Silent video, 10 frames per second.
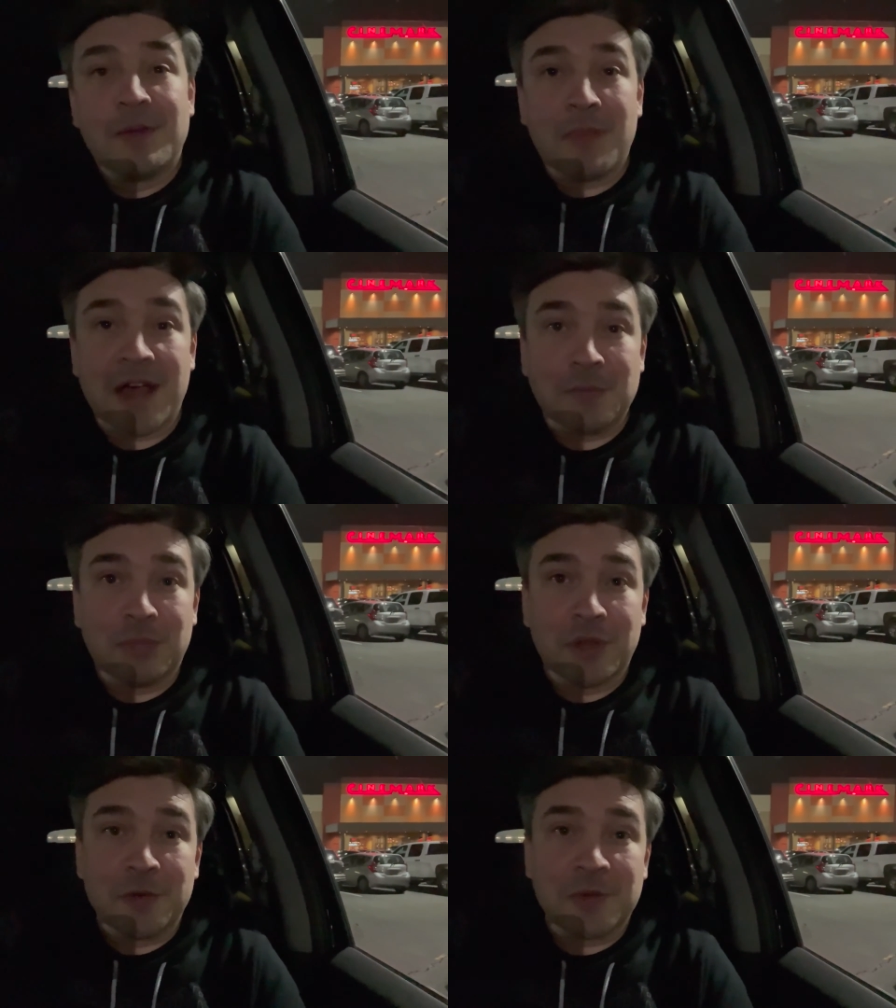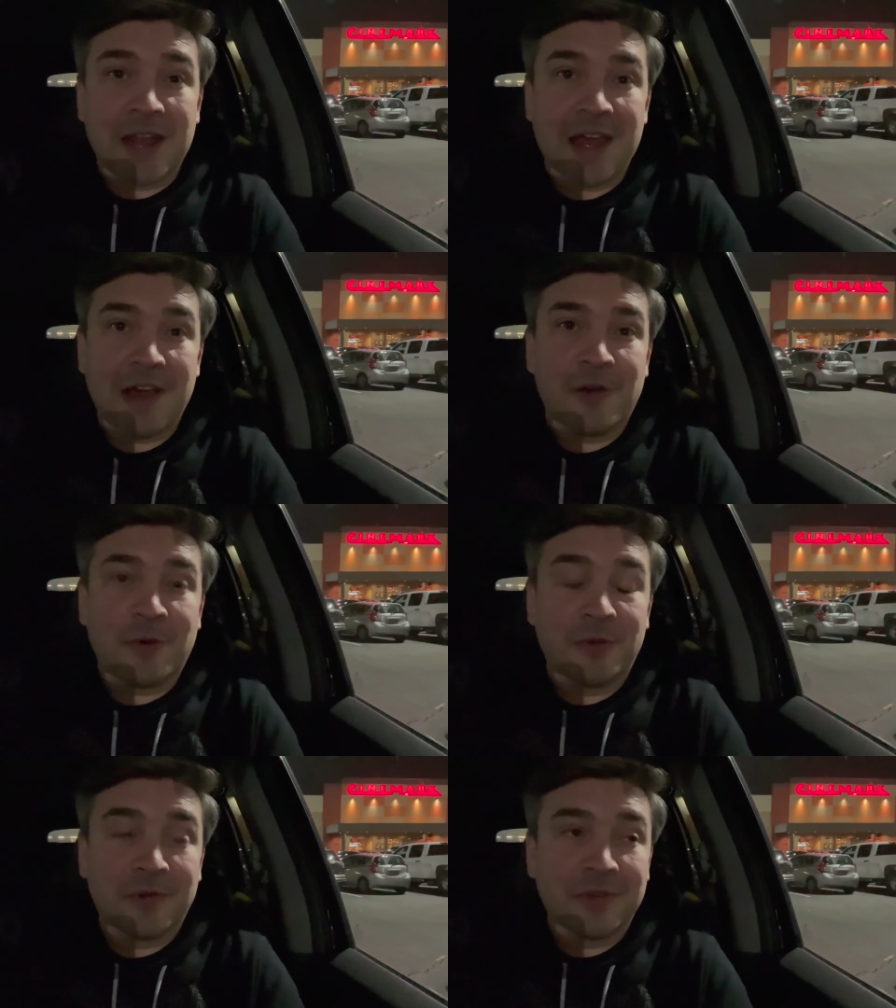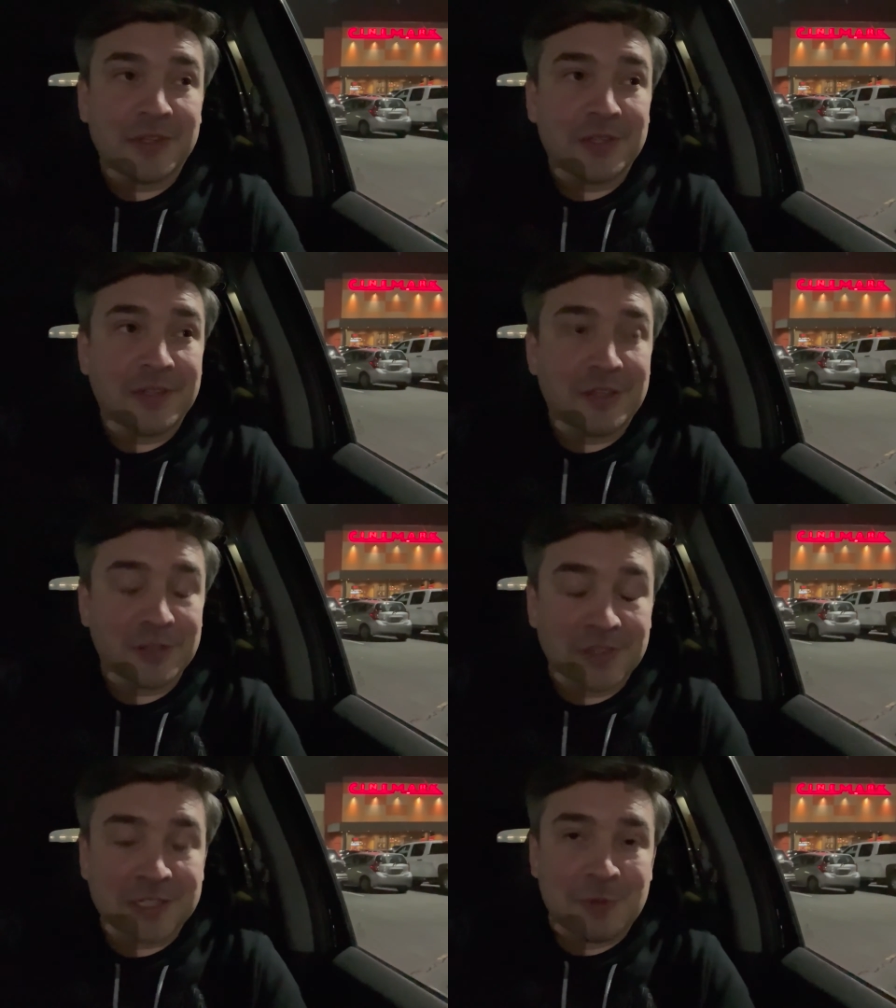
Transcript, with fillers: mind blown at how good this